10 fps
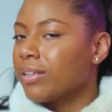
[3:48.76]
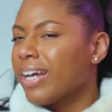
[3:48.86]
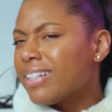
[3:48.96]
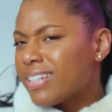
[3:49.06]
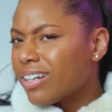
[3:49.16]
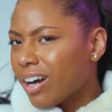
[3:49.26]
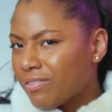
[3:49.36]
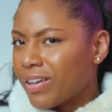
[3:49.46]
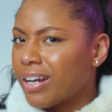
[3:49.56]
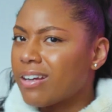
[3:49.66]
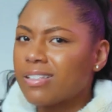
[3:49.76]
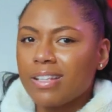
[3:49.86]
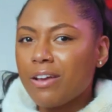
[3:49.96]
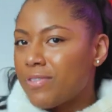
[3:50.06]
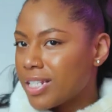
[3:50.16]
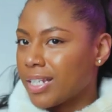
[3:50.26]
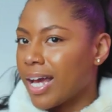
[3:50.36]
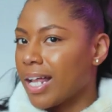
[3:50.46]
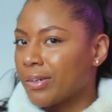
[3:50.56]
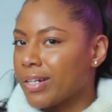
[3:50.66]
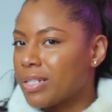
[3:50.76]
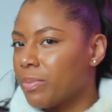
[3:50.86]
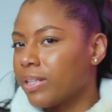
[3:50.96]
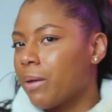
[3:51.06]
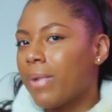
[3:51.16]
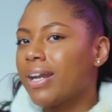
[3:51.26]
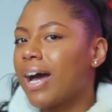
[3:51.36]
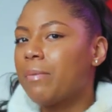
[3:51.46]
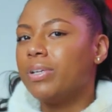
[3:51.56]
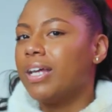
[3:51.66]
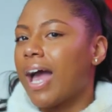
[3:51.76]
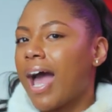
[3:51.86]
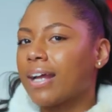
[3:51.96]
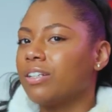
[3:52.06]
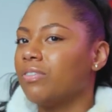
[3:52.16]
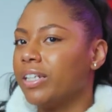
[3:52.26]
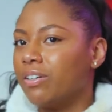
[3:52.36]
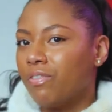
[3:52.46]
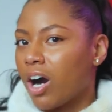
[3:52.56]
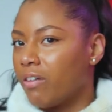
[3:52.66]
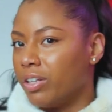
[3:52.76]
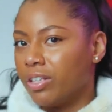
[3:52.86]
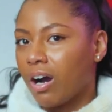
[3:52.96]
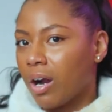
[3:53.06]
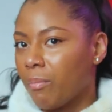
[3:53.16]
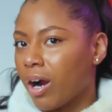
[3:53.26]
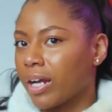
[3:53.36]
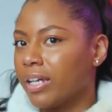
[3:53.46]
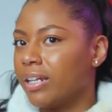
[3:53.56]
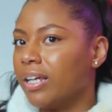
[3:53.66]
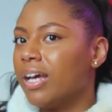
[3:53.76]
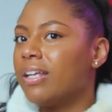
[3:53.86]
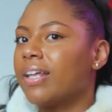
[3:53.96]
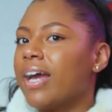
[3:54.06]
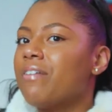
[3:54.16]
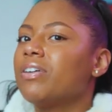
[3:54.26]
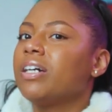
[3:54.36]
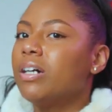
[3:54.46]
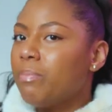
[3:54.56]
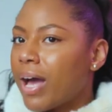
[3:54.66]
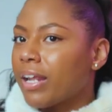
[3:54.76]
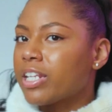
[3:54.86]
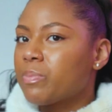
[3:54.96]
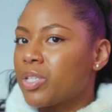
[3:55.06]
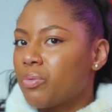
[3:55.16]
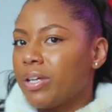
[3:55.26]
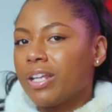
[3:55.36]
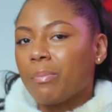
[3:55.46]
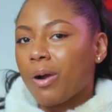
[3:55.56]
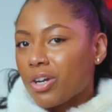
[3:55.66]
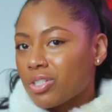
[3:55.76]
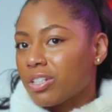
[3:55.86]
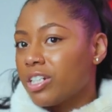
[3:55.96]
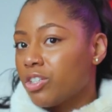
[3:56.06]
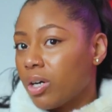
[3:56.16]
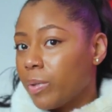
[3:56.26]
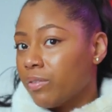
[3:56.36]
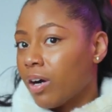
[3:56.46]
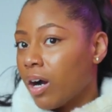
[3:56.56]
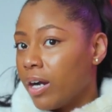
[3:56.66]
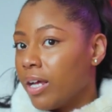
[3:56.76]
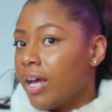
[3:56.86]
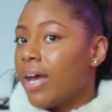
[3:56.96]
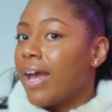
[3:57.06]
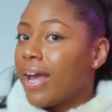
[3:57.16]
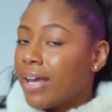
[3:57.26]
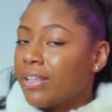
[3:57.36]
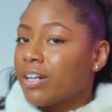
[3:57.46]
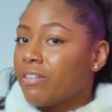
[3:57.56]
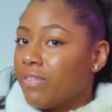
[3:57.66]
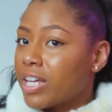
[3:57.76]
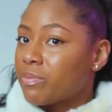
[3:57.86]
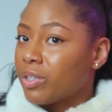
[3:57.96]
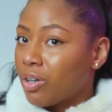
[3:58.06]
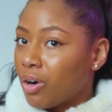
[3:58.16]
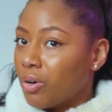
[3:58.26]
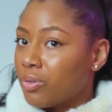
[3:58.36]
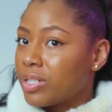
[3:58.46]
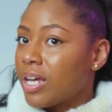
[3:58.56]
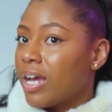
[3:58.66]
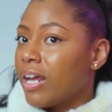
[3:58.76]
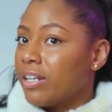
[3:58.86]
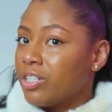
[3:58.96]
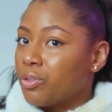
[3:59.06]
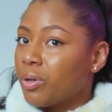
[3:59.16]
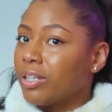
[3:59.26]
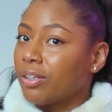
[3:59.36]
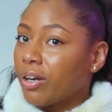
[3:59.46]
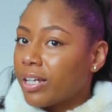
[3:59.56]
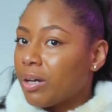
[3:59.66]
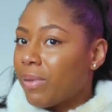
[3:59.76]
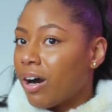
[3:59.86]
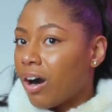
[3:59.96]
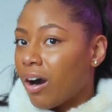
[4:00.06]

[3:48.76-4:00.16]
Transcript: They attend art fairs and they visit galleries, but they may not be actively involved in the art market. They have a good balance between their personal enjoyment of art and their investment goals and enjoy learning about